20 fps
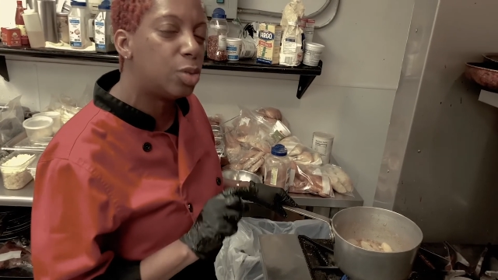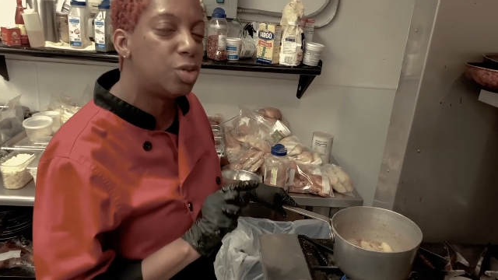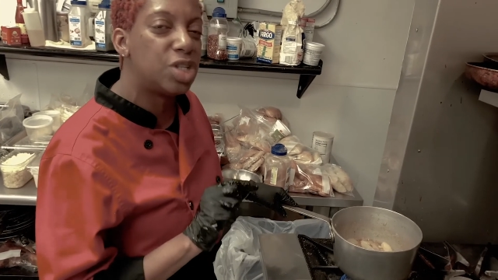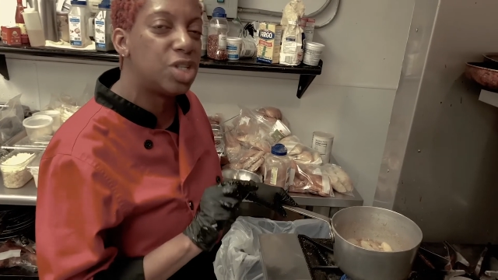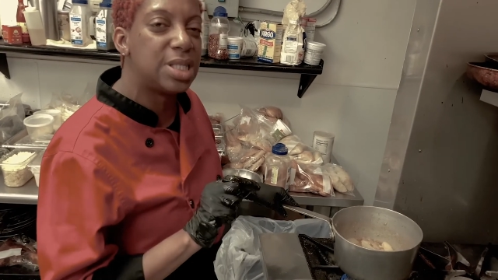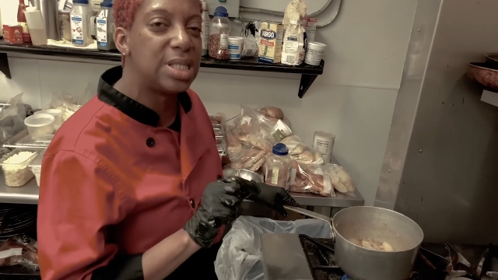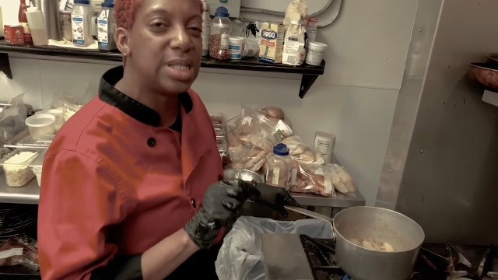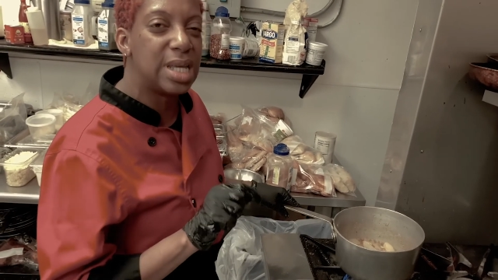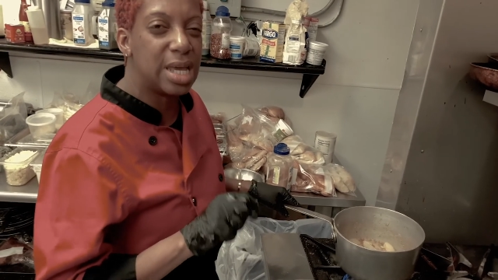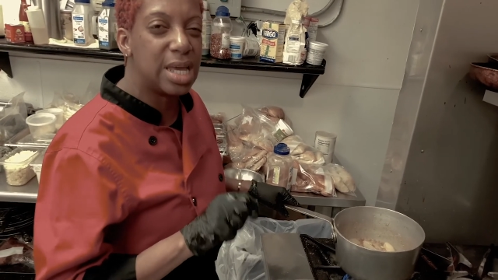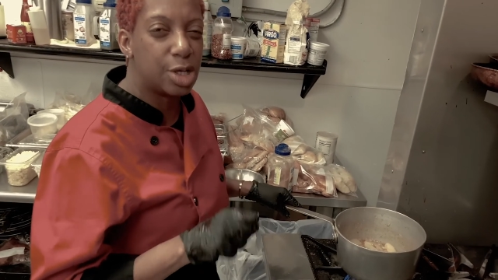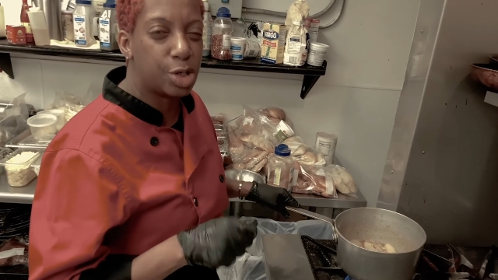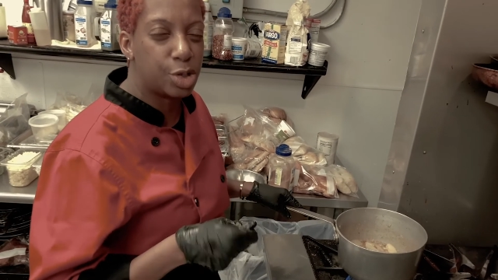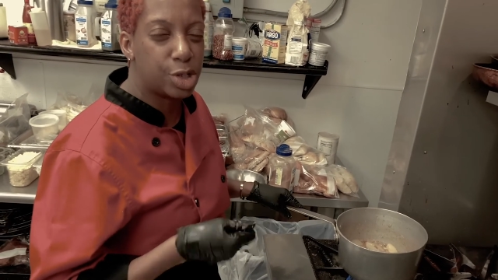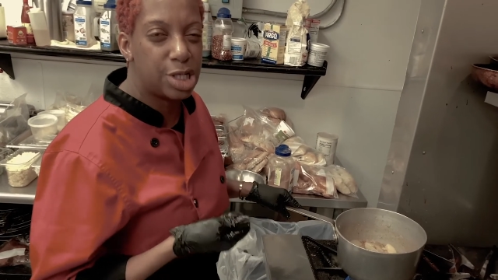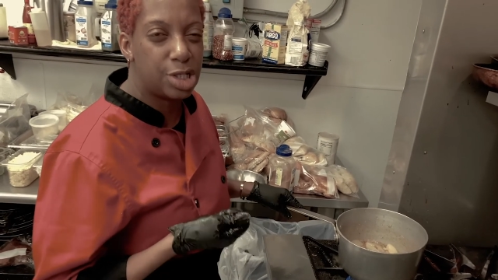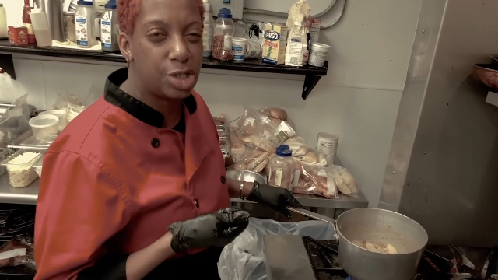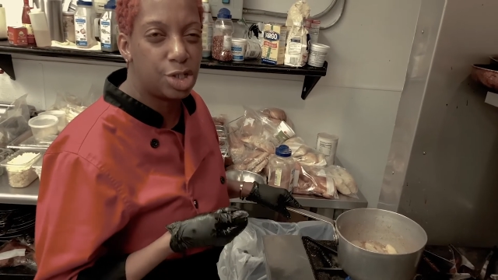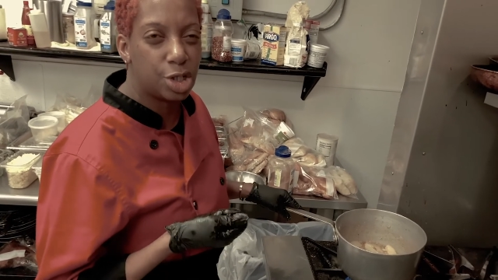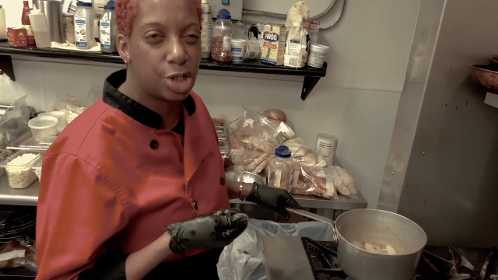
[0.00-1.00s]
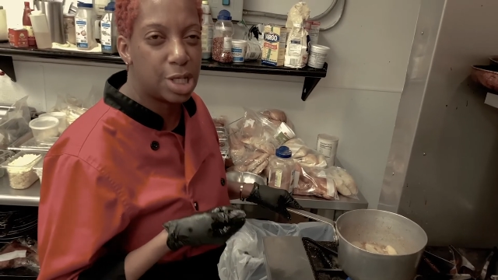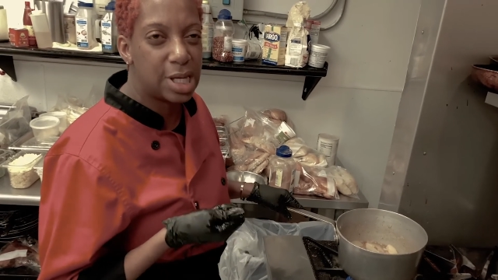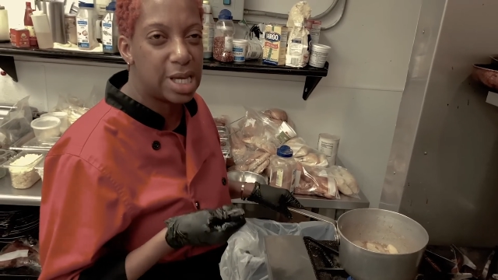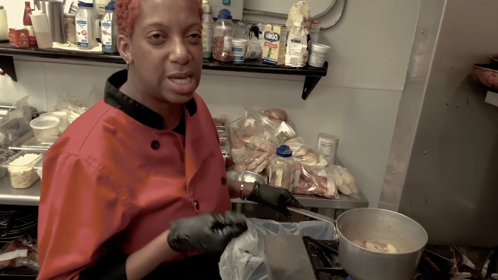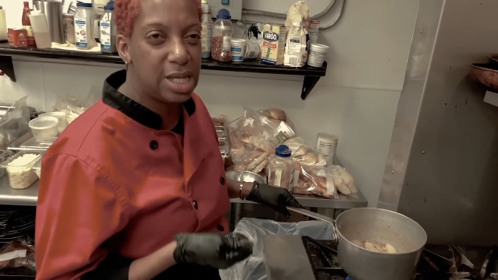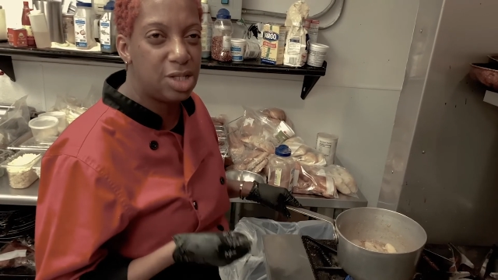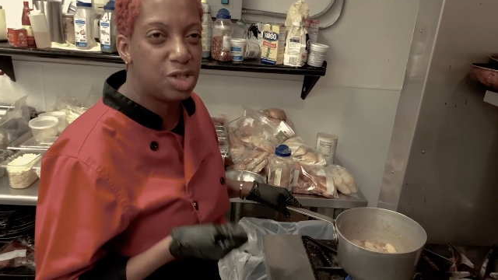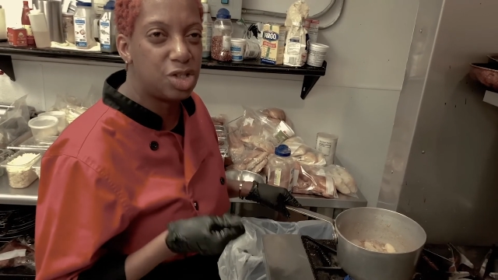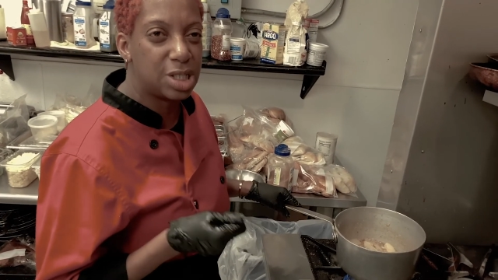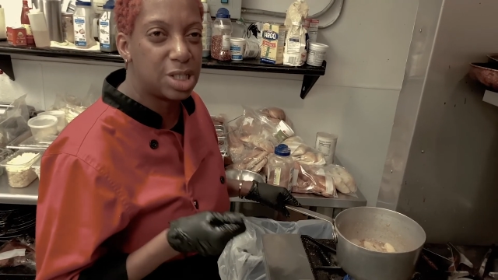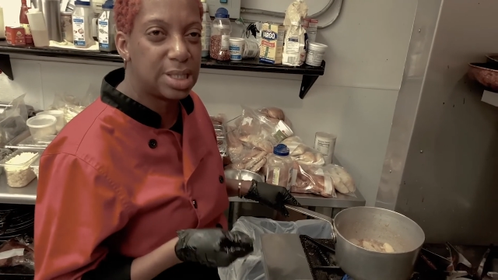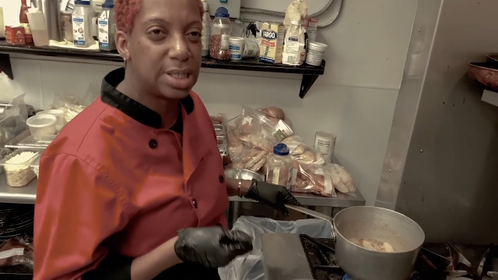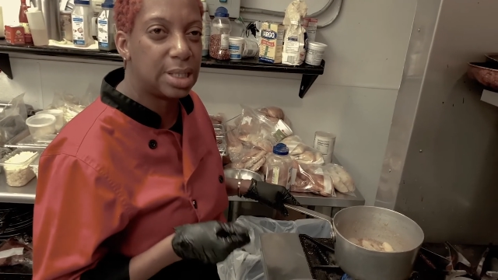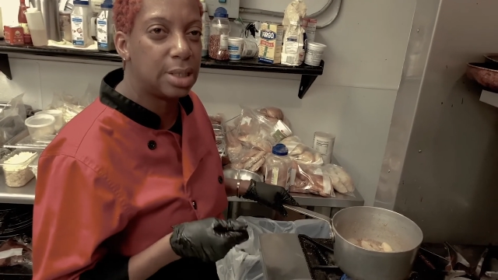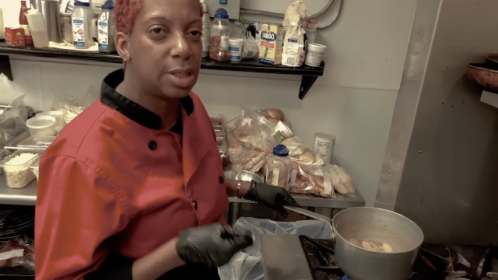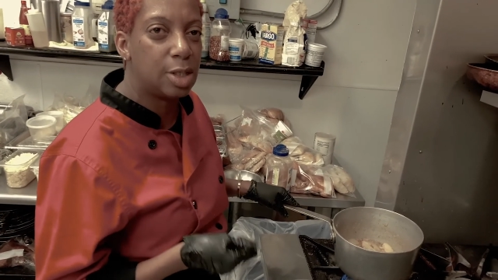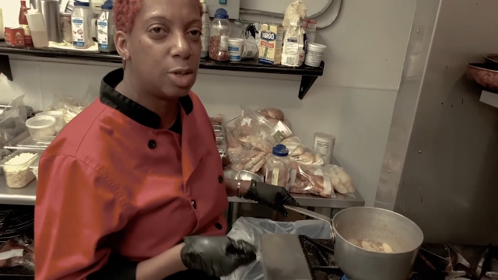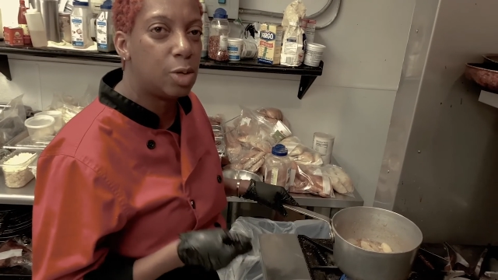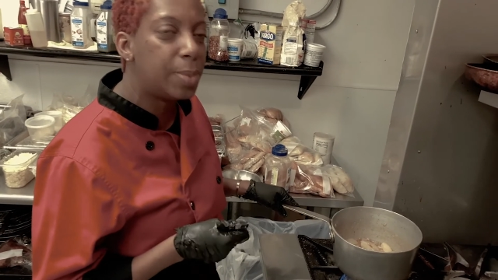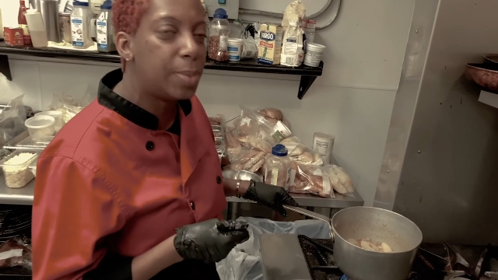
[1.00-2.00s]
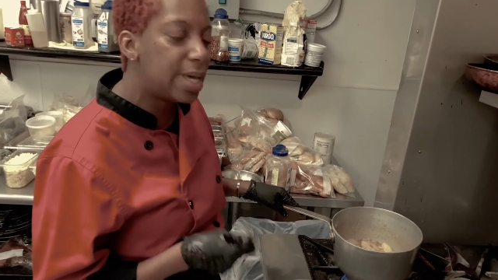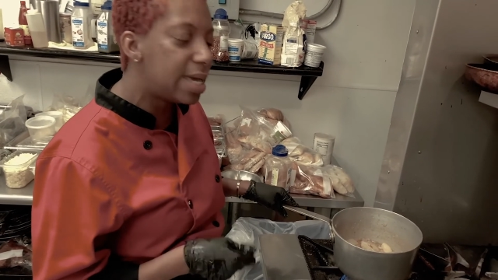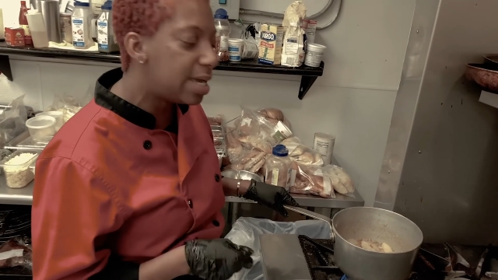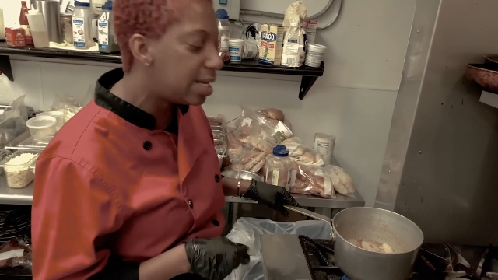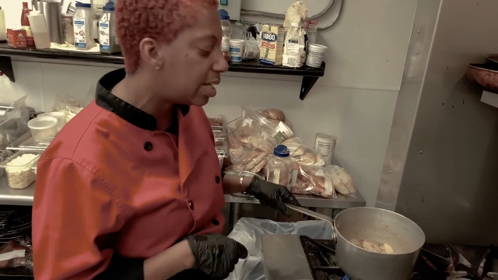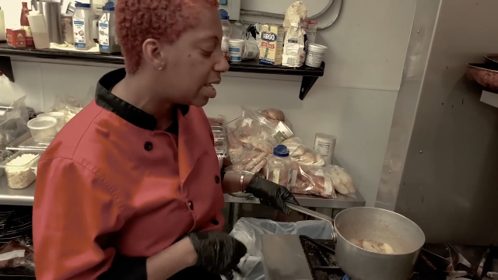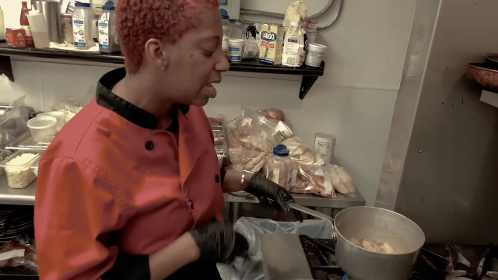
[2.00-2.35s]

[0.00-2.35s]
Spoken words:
just increase your heat just a little bit.